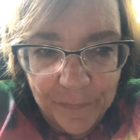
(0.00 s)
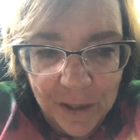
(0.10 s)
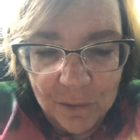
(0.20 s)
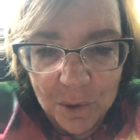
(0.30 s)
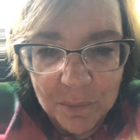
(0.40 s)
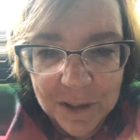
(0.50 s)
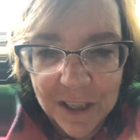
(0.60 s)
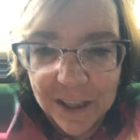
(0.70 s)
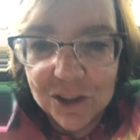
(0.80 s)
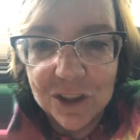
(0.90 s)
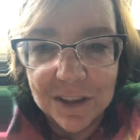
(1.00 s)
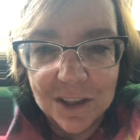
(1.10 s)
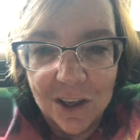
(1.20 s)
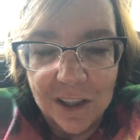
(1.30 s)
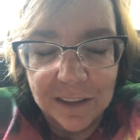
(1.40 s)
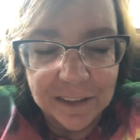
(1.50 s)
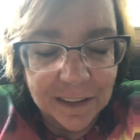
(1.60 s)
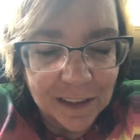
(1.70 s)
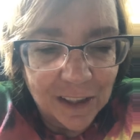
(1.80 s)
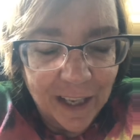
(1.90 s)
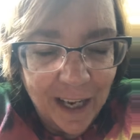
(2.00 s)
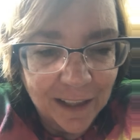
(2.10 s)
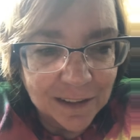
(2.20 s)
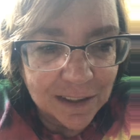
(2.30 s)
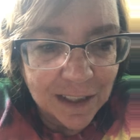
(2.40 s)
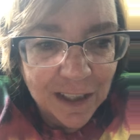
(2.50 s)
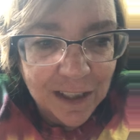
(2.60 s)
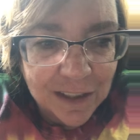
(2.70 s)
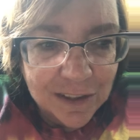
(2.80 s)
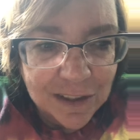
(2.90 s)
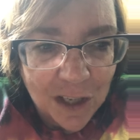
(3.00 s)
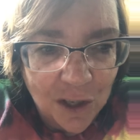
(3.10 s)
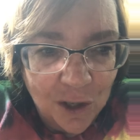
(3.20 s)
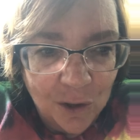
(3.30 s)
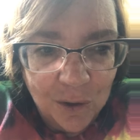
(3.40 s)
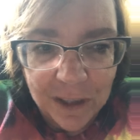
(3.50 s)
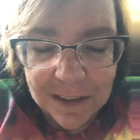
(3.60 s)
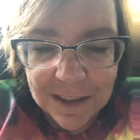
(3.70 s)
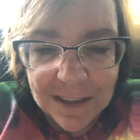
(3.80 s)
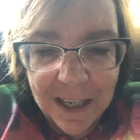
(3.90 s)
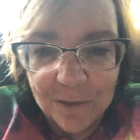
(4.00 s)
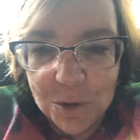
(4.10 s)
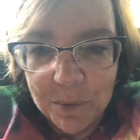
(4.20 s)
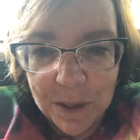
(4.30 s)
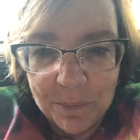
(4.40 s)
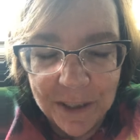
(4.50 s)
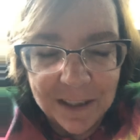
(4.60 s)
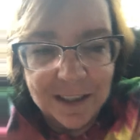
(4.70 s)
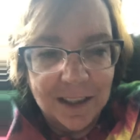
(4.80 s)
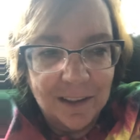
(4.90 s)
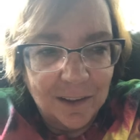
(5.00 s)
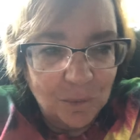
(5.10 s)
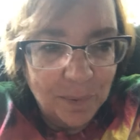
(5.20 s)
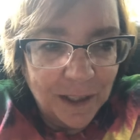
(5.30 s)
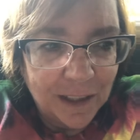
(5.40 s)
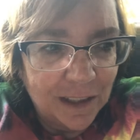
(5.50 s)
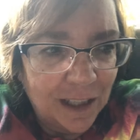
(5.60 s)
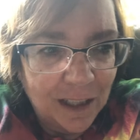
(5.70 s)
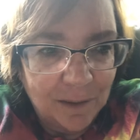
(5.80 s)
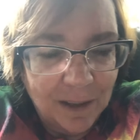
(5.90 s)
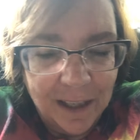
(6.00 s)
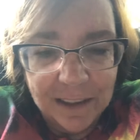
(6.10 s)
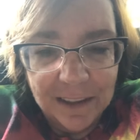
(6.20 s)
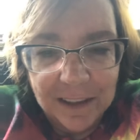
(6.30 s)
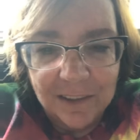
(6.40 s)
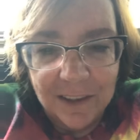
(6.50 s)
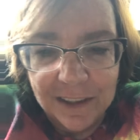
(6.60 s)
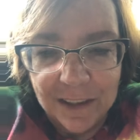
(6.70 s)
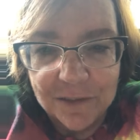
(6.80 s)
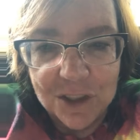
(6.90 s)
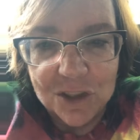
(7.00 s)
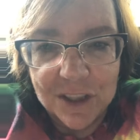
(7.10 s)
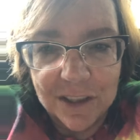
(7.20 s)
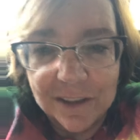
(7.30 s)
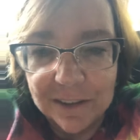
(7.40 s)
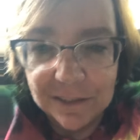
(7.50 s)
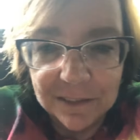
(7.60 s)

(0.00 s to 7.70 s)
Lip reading: Aroma Touch, it's called, class. So it doesn't have to be a big deal, but I'd love to share